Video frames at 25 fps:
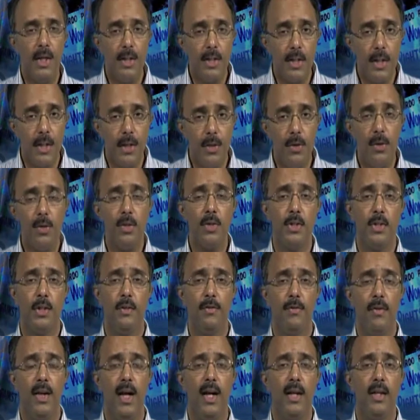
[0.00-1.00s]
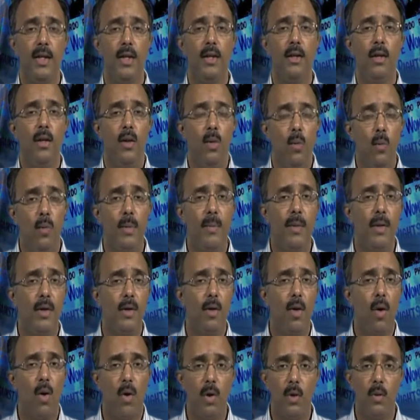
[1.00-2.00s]
ignores the fact that women
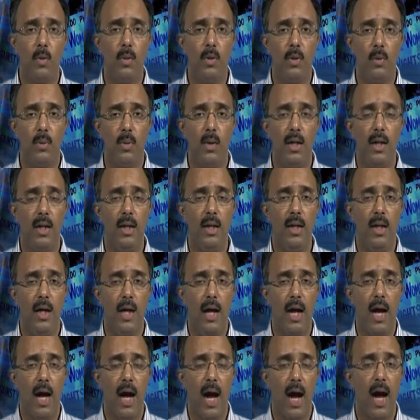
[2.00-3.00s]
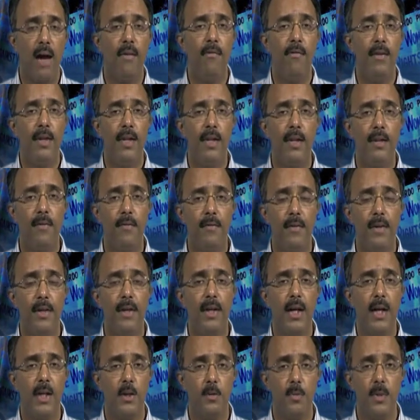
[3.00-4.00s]
all over the world have very
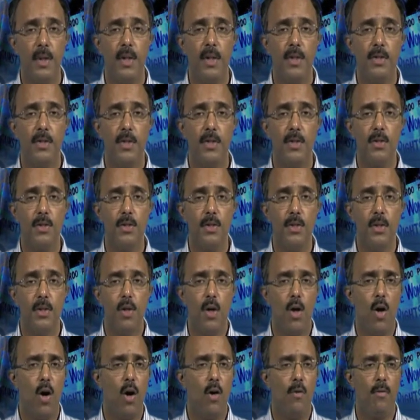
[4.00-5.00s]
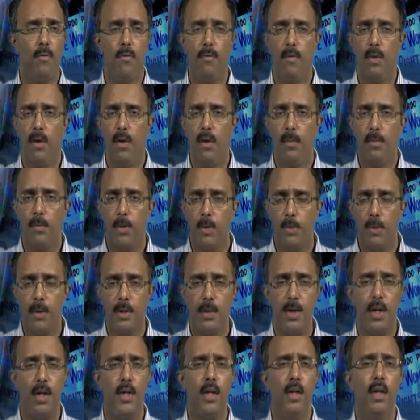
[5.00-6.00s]
different experiences of
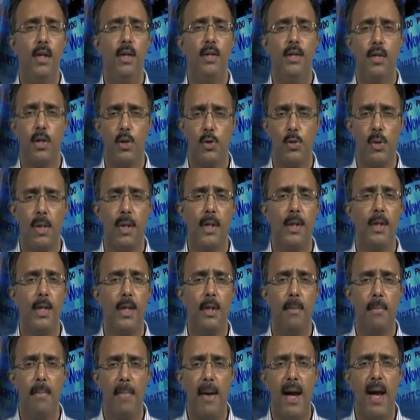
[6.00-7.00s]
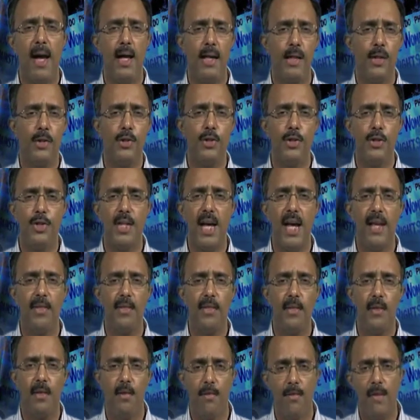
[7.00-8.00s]
puberty, sexuality, marriage,
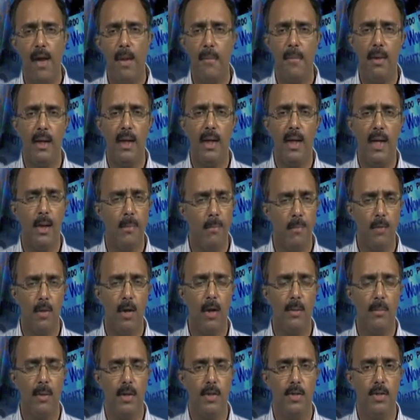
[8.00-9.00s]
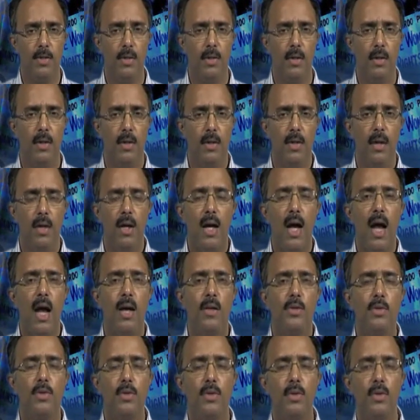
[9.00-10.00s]
death, family, employment.
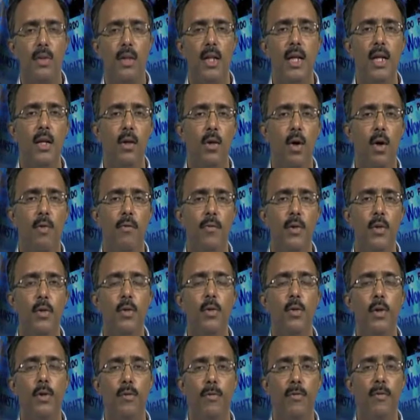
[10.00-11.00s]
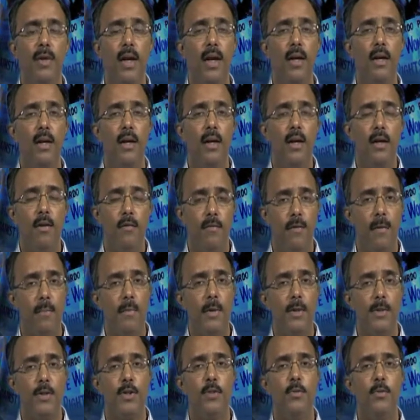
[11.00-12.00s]
And to think of a unified
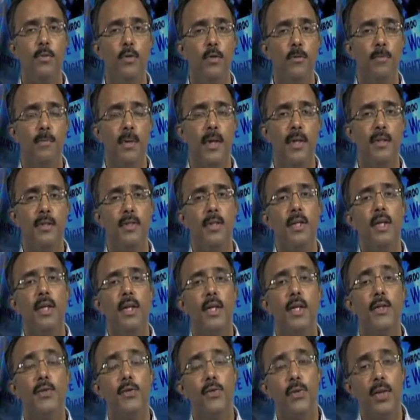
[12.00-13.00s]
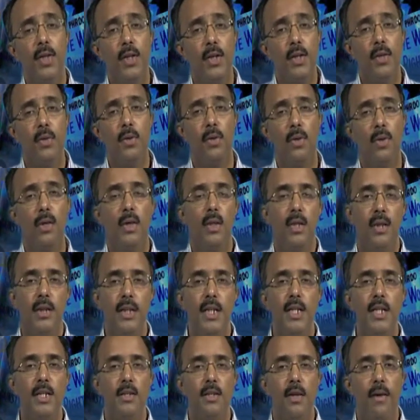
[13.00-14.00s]
feminist movement is to ignore
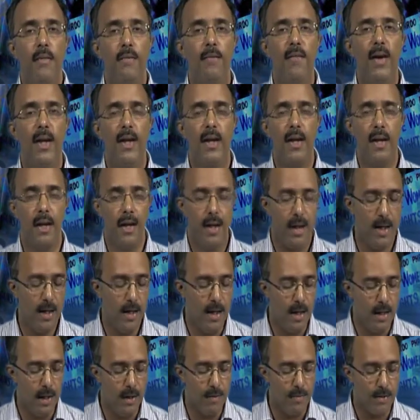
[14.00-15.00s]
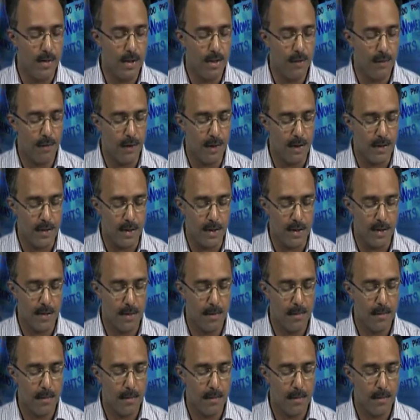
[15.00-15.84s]
these very real lived differences.